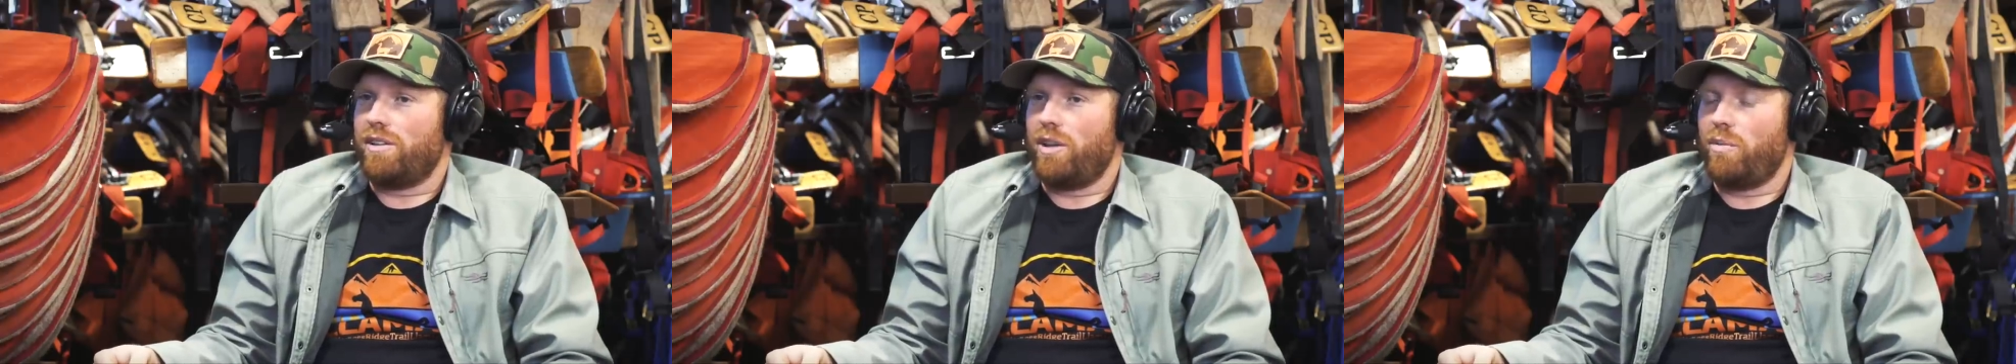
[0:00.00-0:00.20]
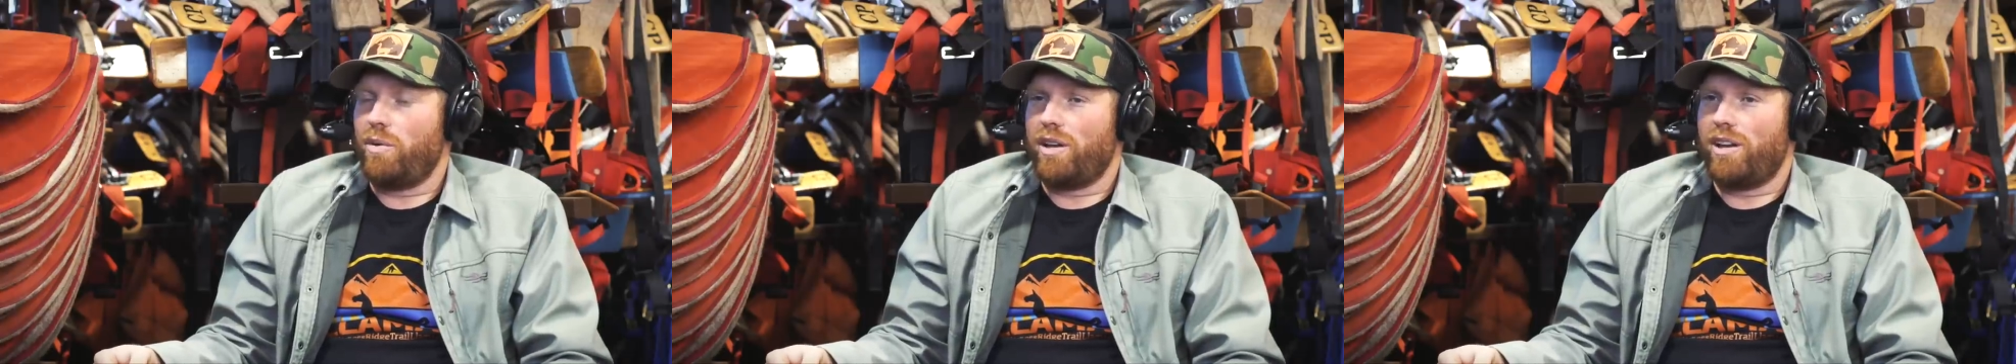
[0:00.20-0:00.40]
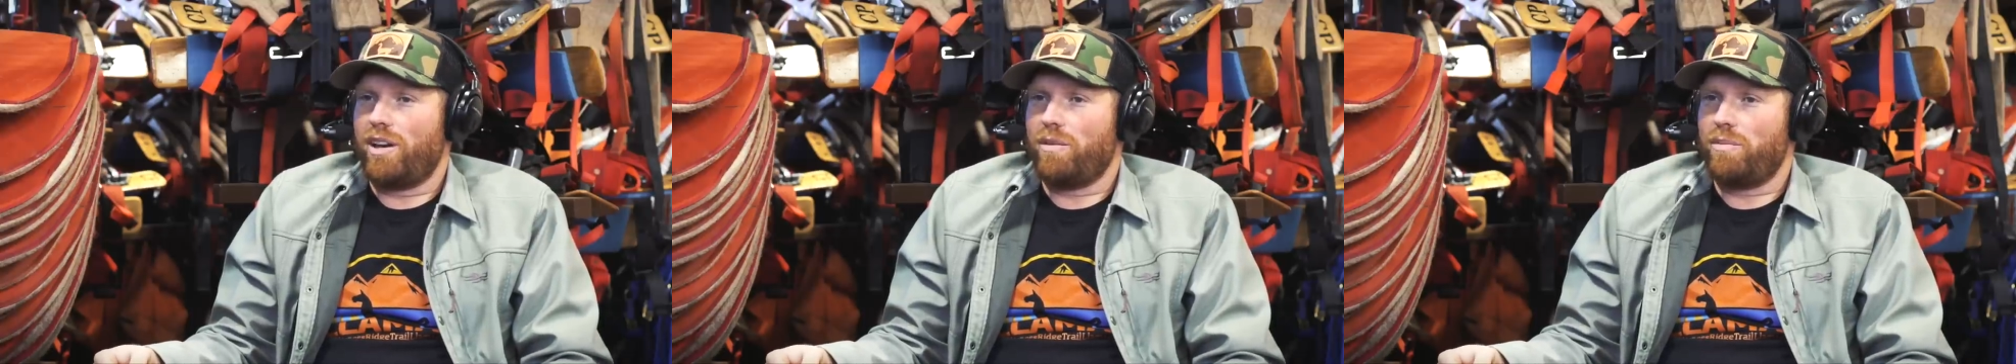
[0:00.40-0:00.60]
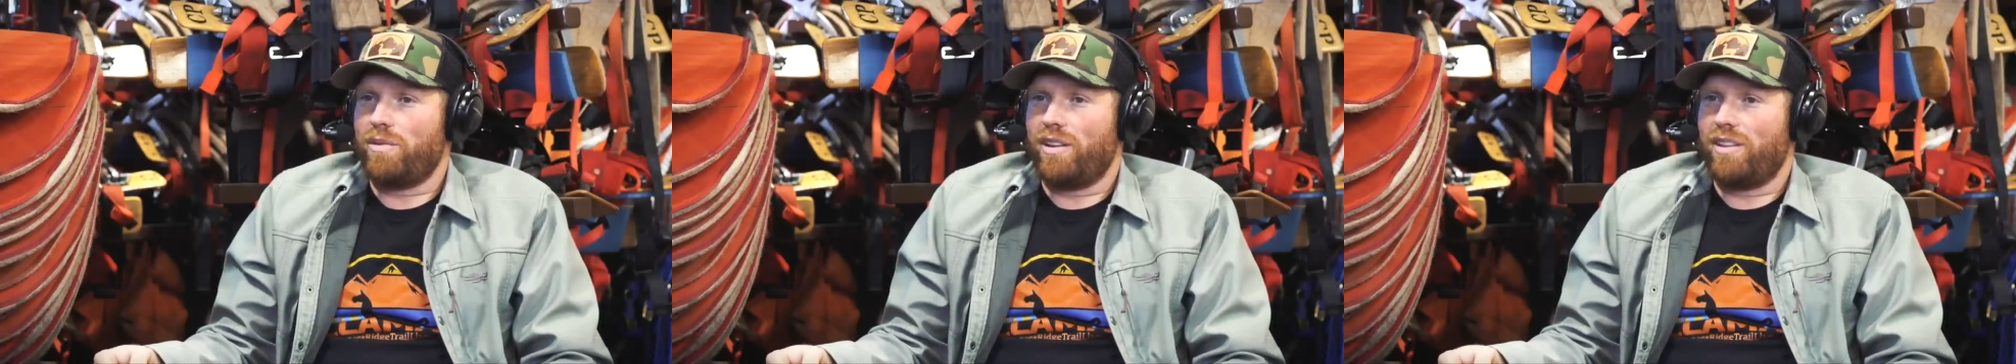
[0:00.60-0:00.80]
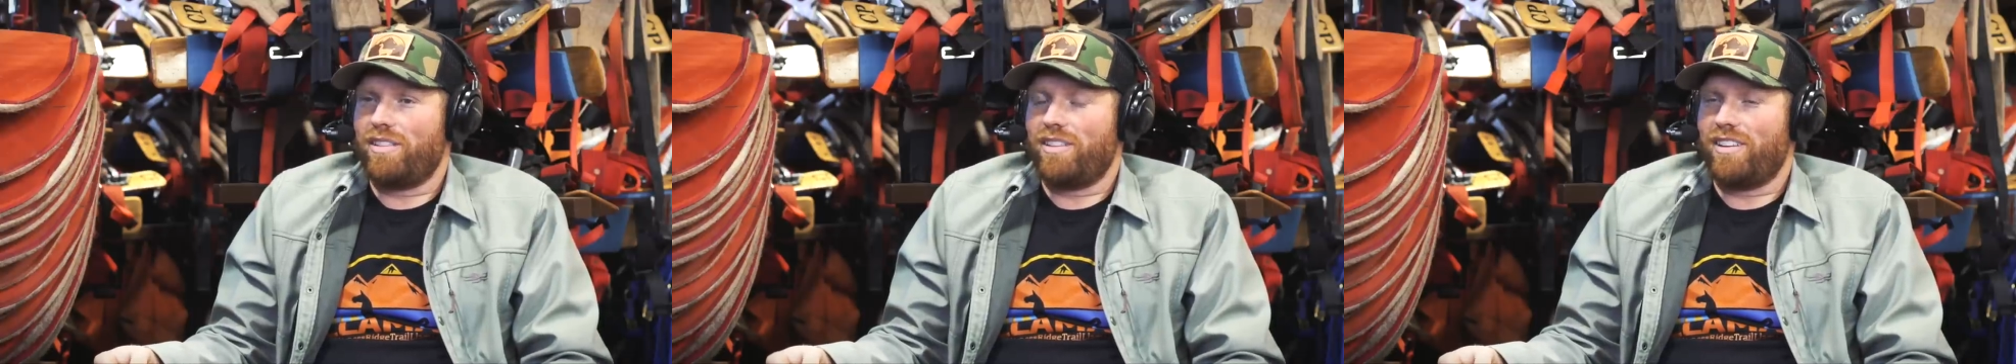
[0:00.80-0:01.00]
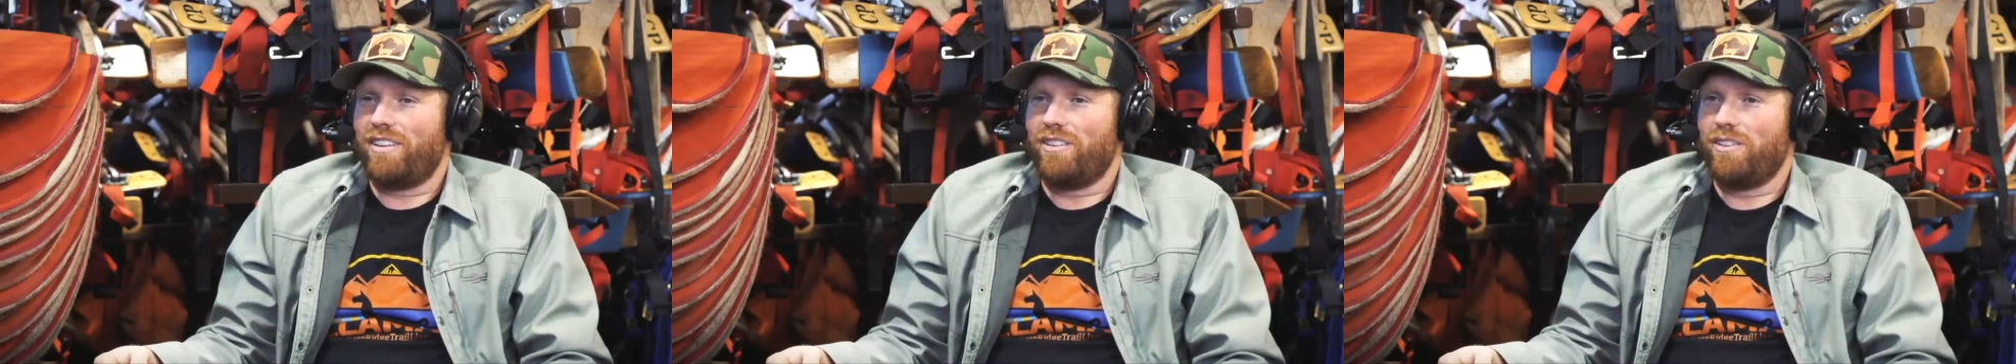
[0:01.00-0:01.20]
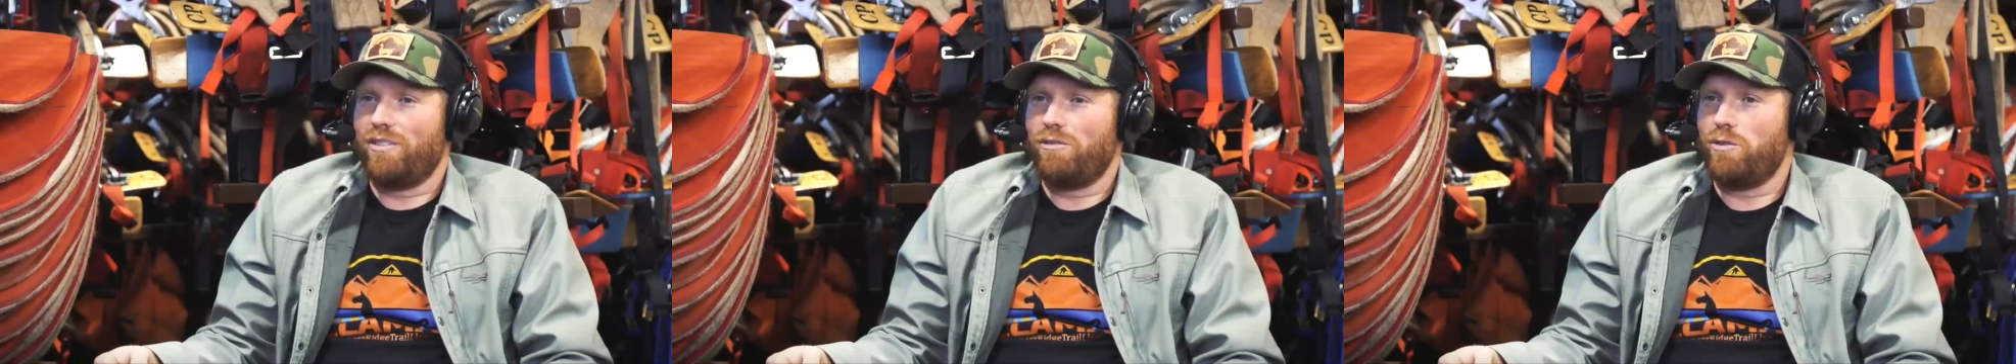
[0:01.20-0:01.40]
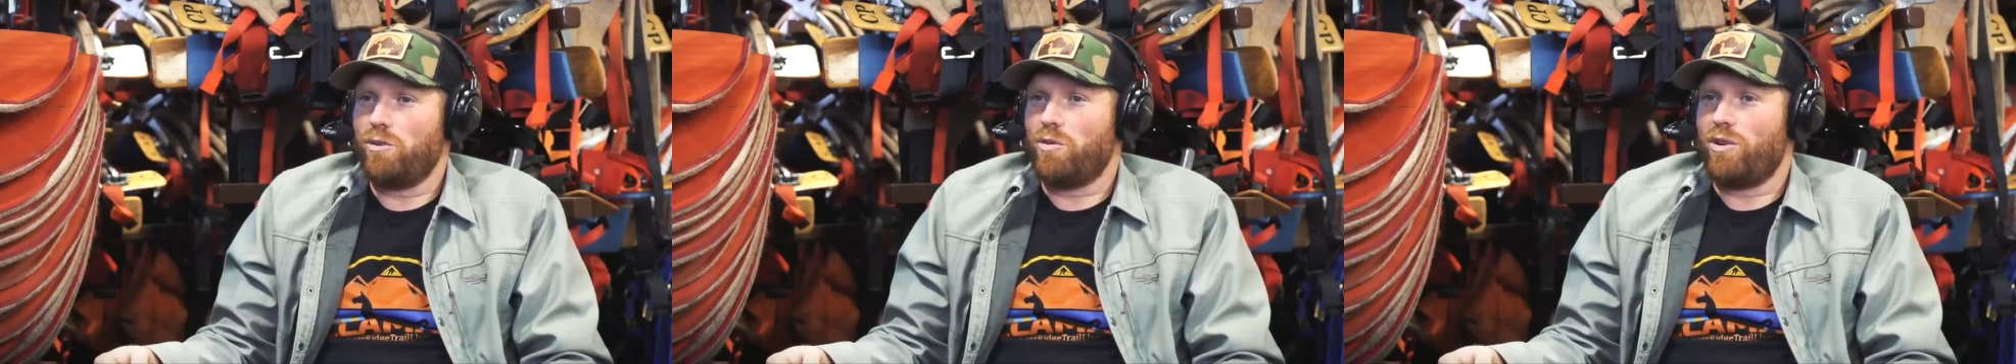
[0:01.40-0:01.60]
They wake up and they think
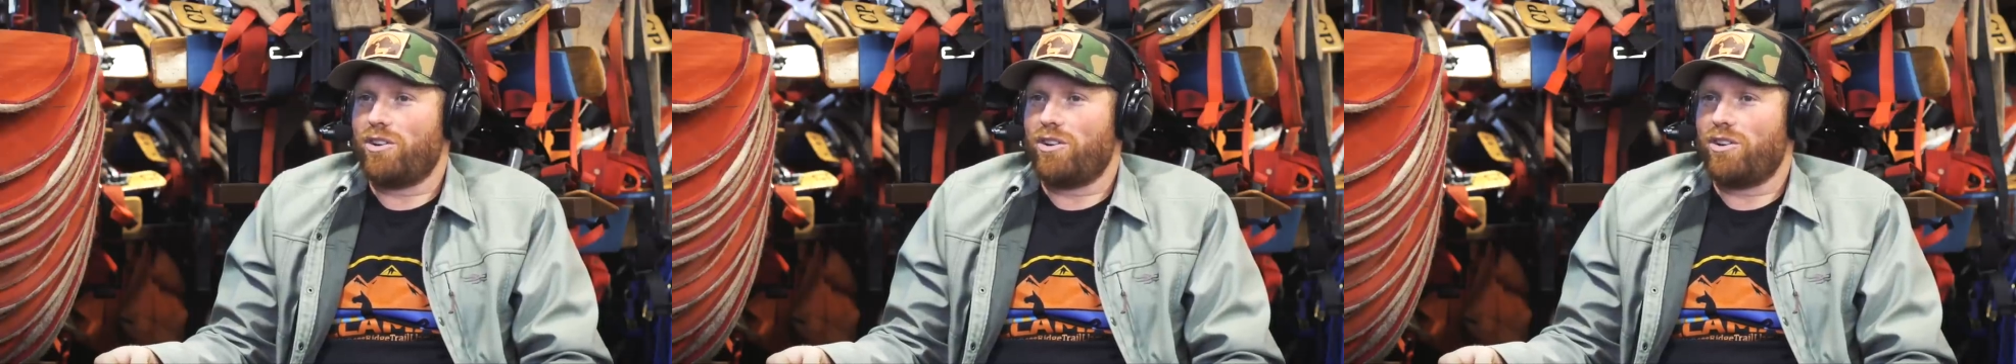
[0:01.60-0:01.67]
food,